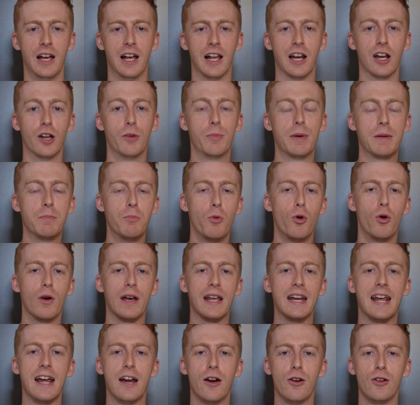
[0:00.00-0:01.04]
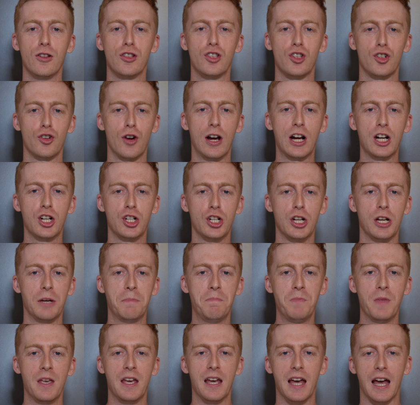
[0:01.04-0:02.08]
A little bit more inherent structure